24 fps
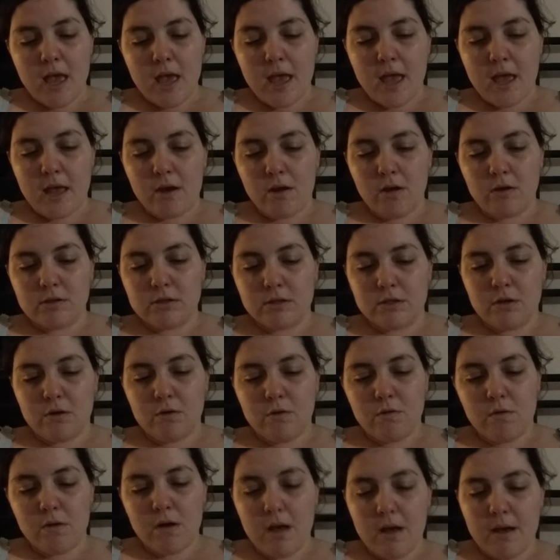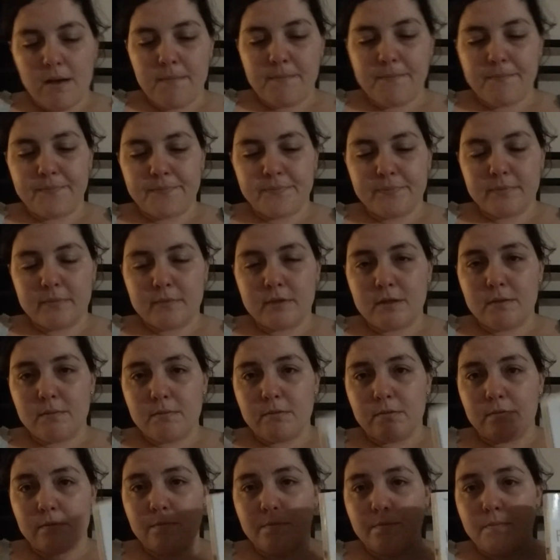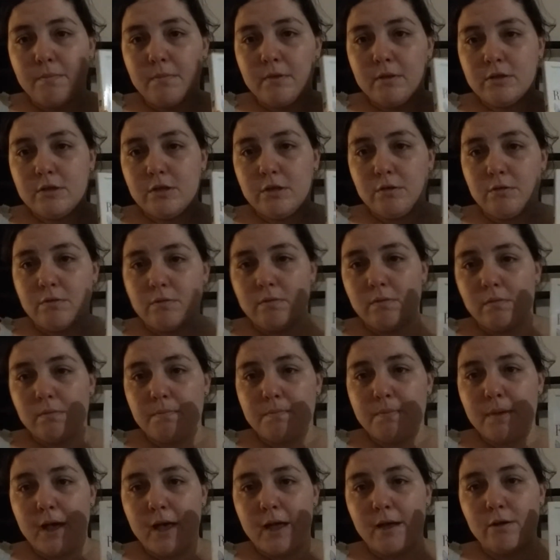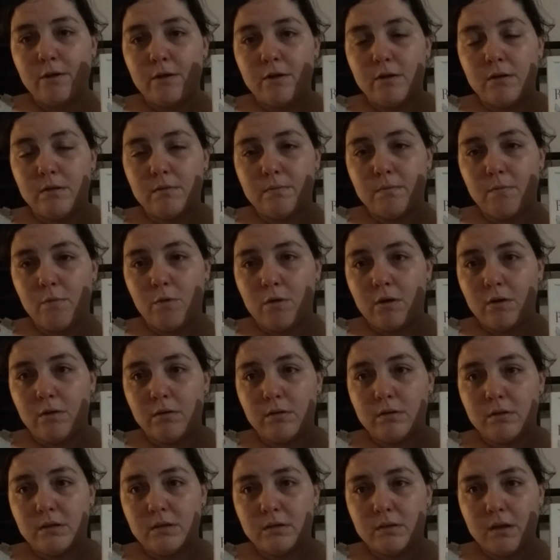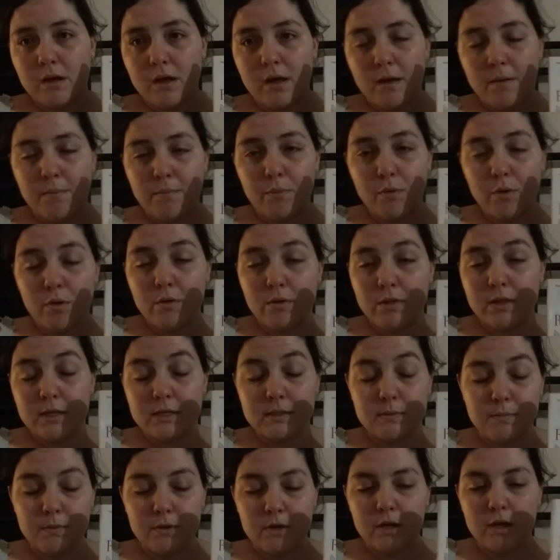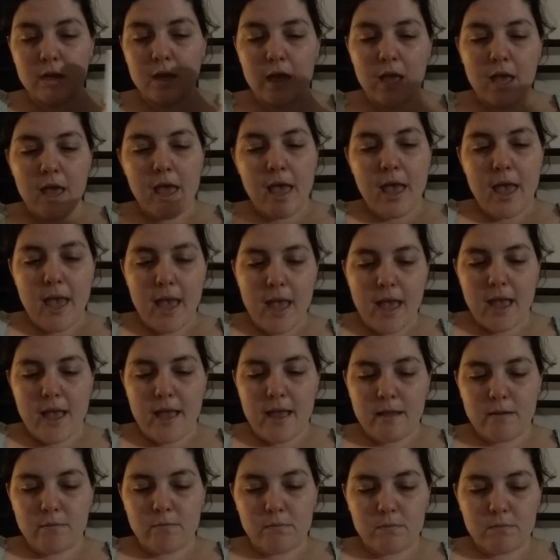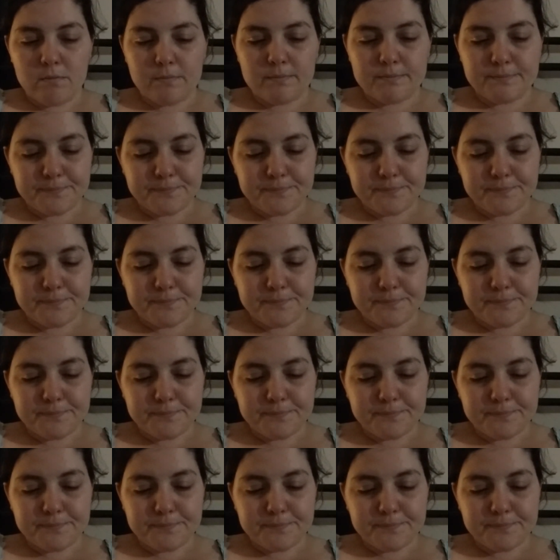and also to buy or borrow this book and